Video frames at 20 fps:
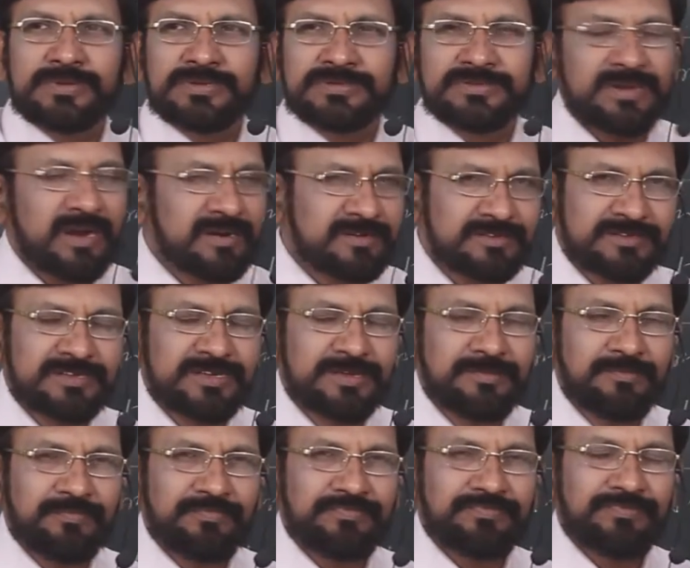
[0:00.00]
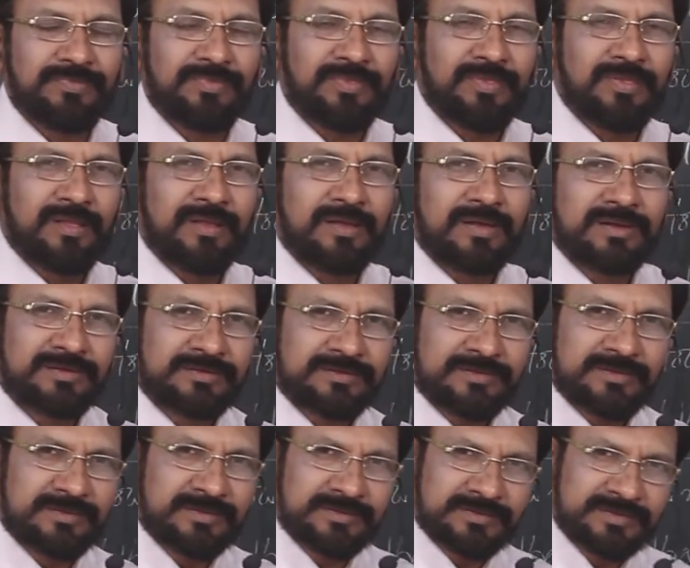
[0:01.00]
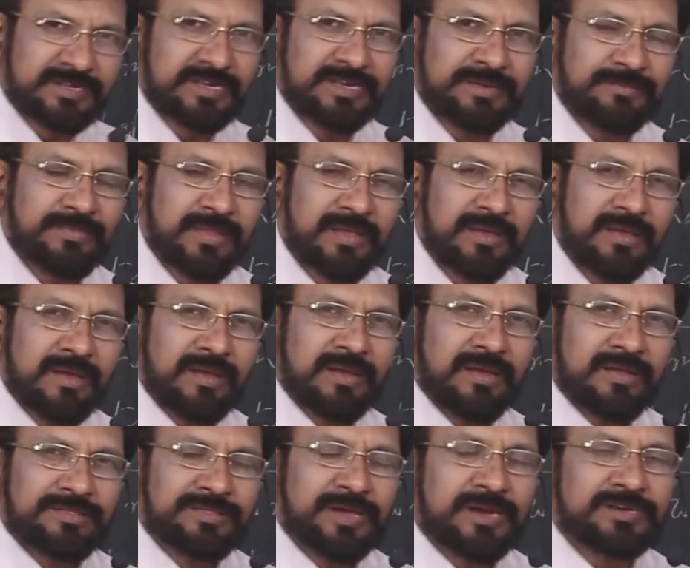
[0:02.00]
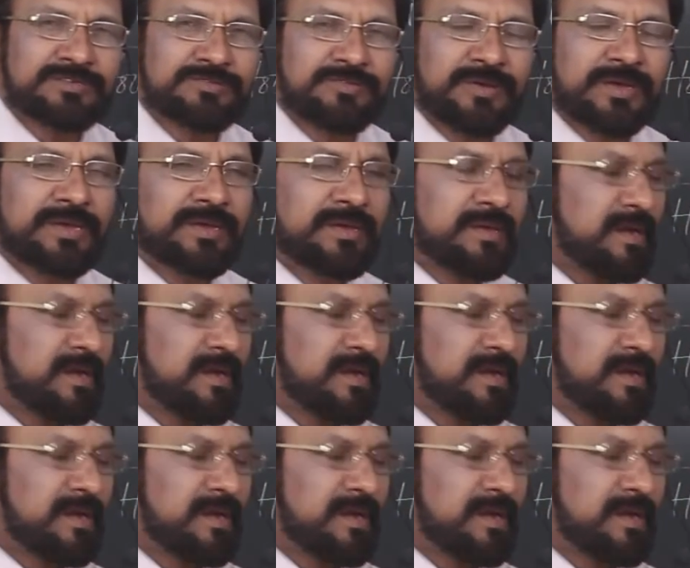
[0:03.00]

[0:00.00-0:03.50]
not C. C. That's why